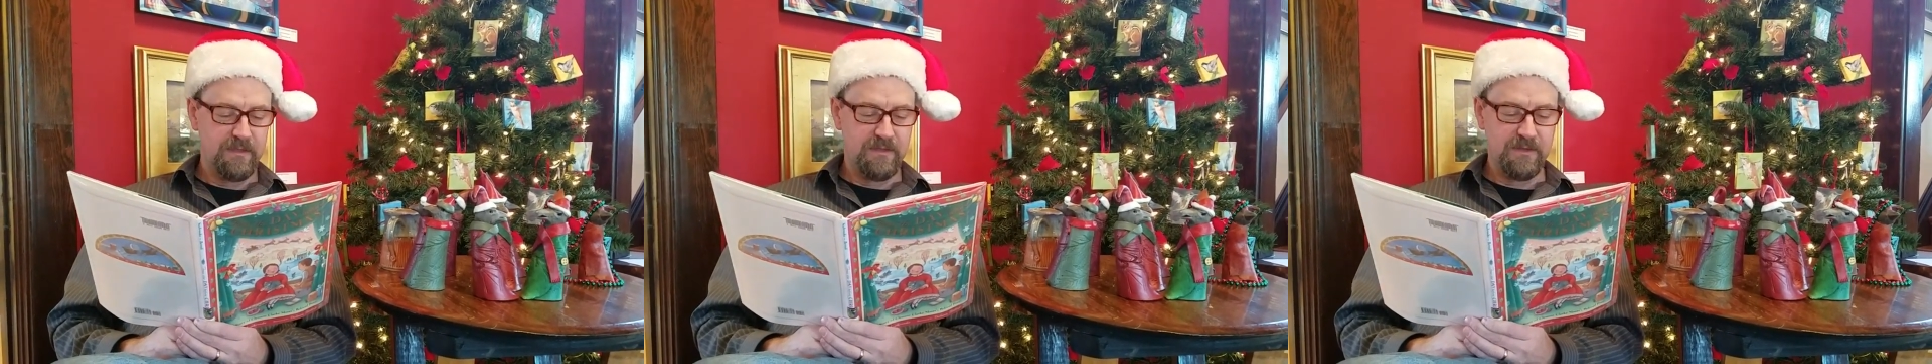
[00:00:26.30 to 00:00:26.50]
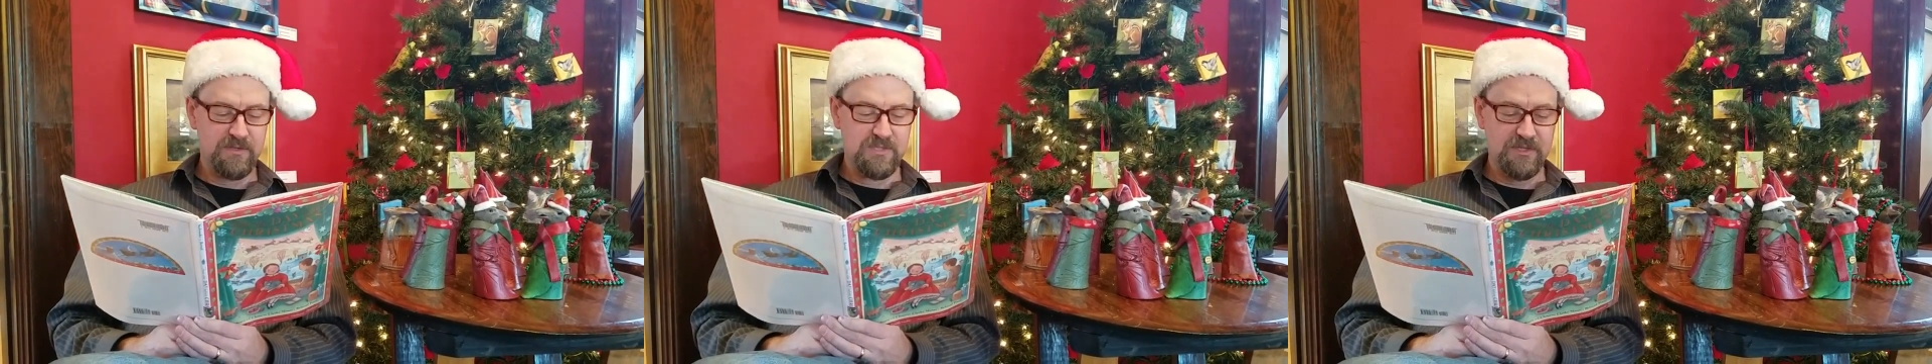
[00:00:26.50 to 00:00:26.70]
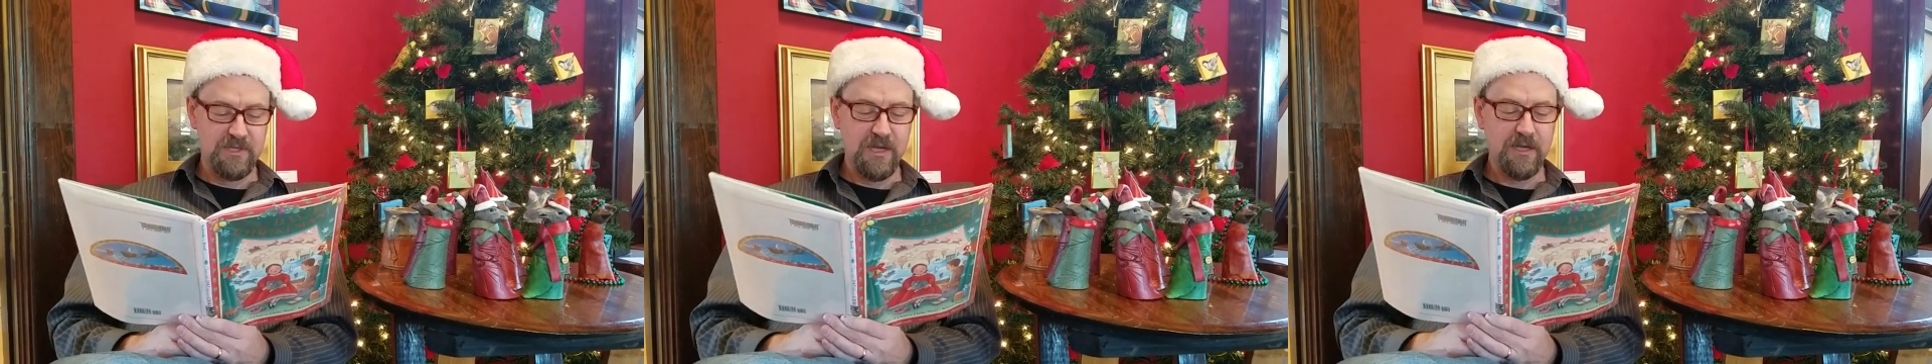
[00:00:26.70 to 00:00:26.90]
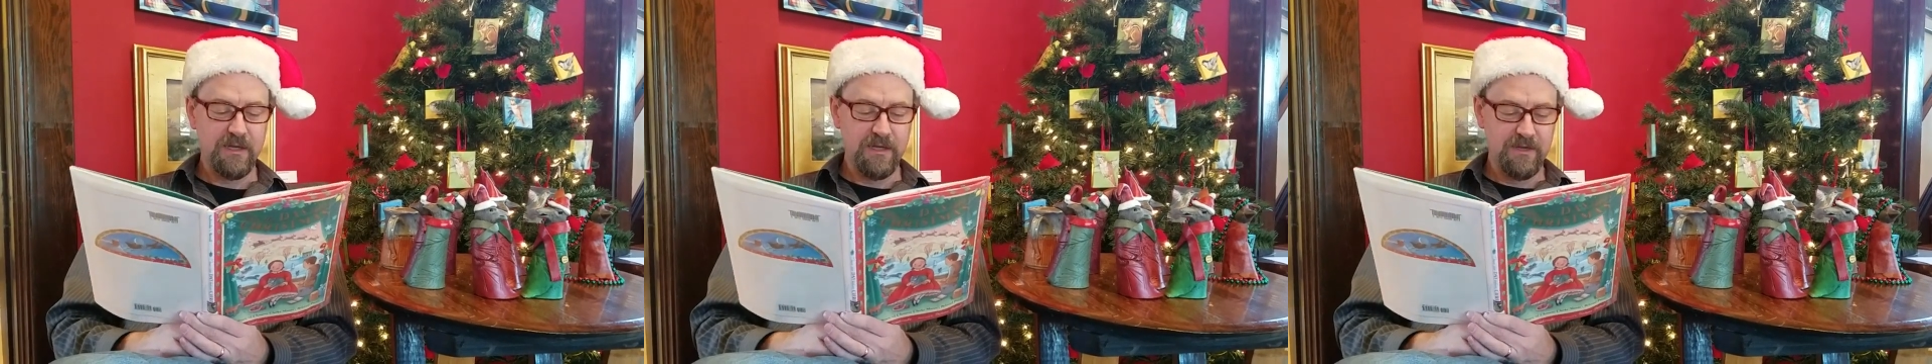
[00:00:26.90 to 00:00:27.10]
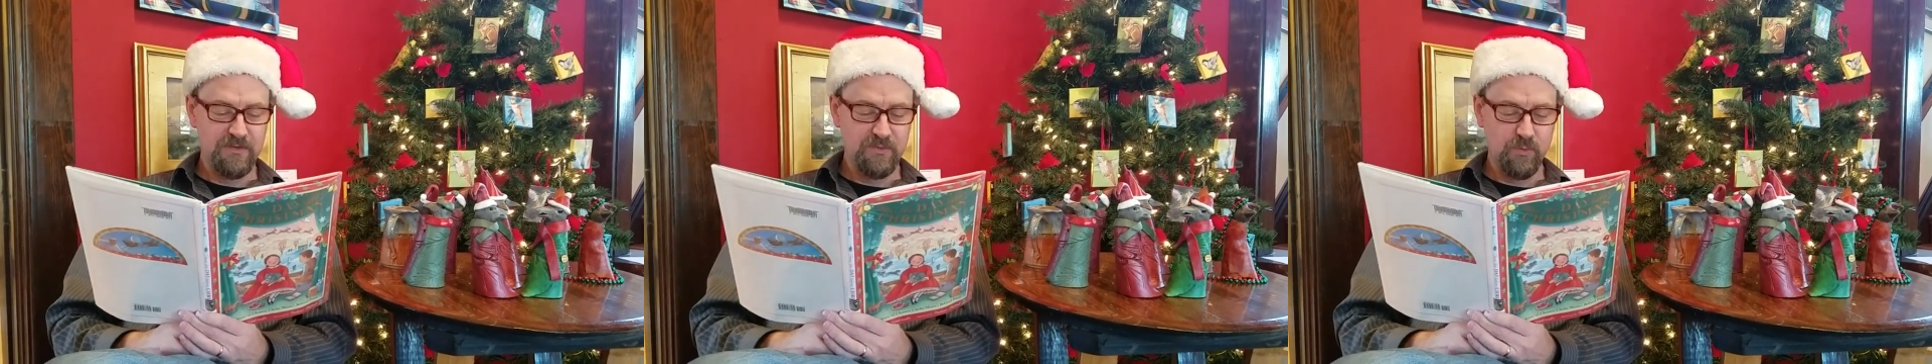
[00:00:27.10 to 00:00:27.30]
the
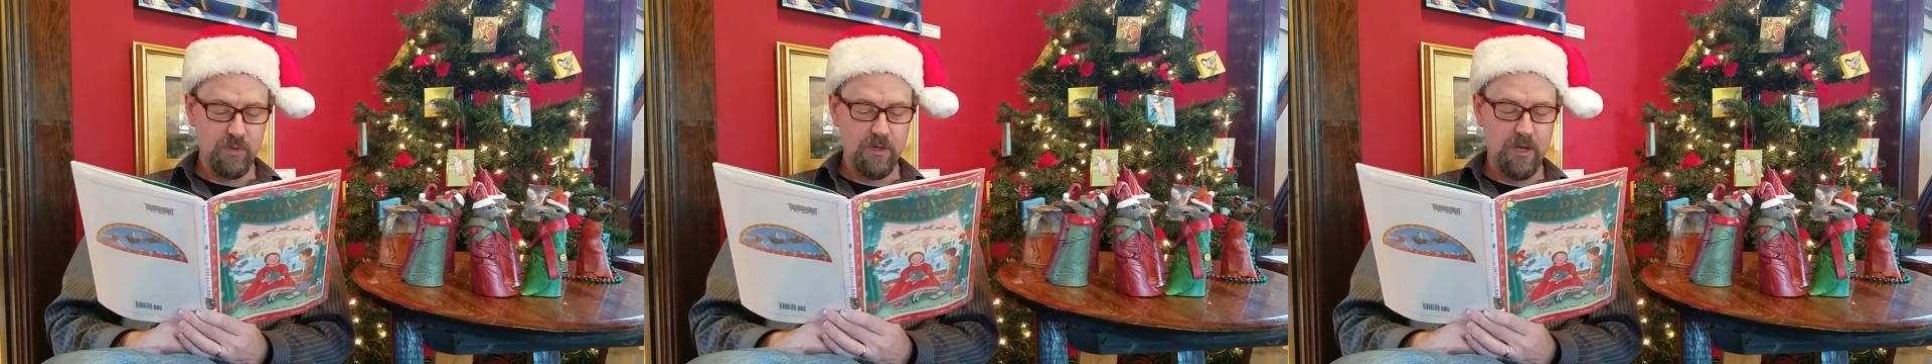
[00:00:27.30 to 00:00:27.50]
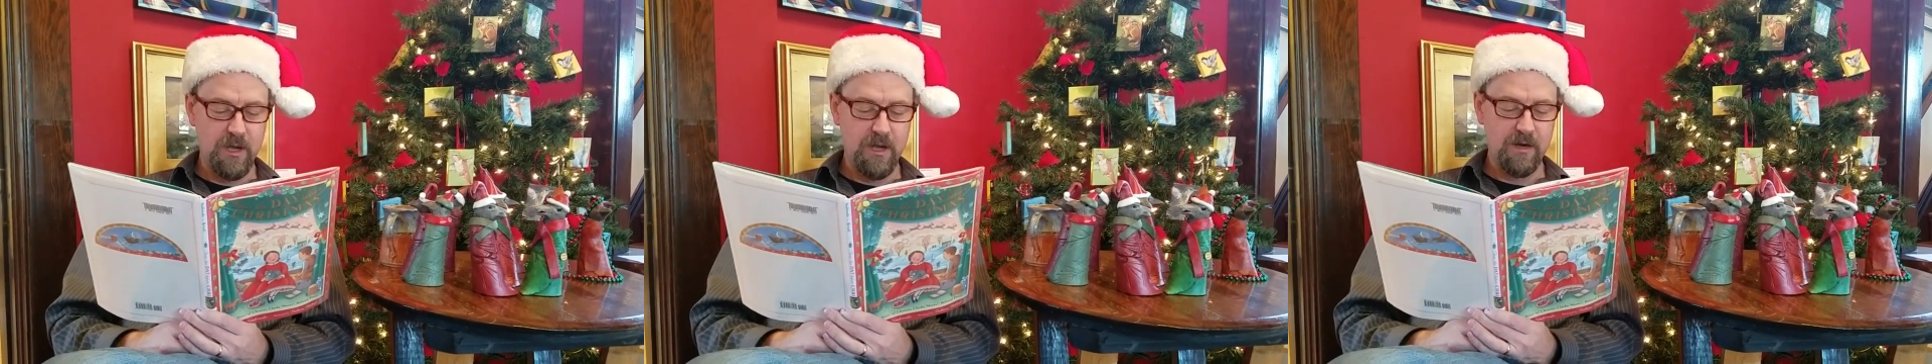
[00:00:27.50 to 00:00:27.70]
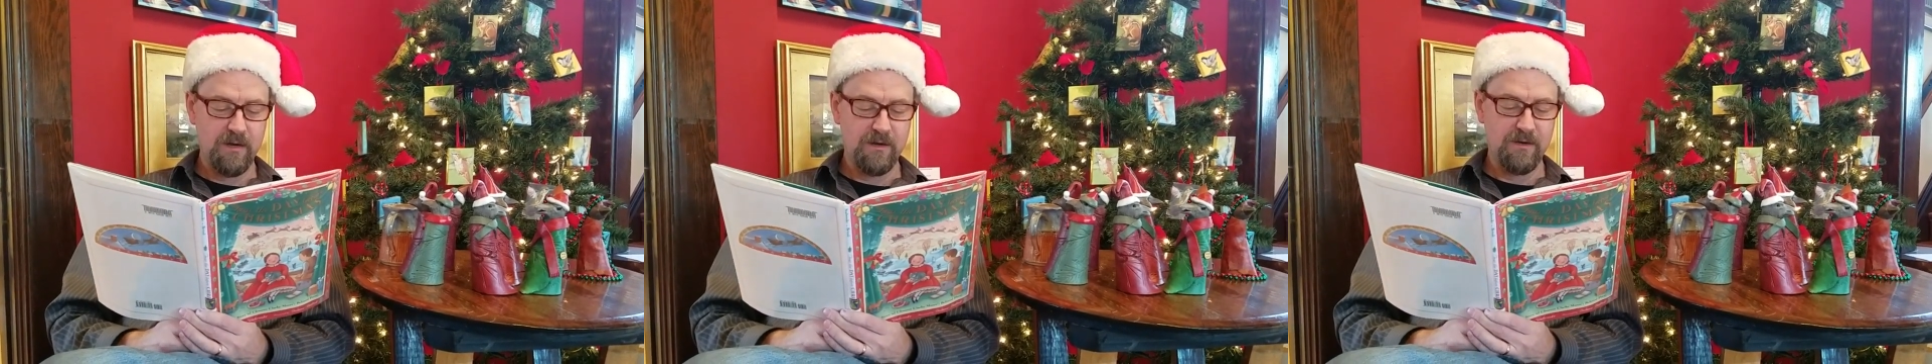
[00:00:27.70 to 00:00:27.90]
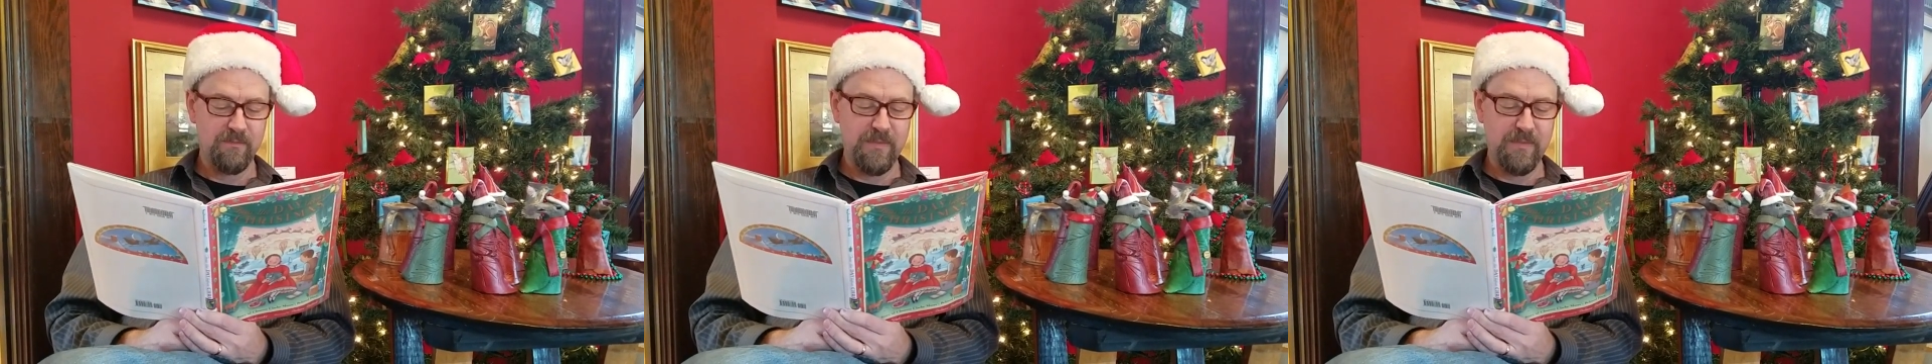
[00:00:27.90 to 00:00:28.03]
stockings were hung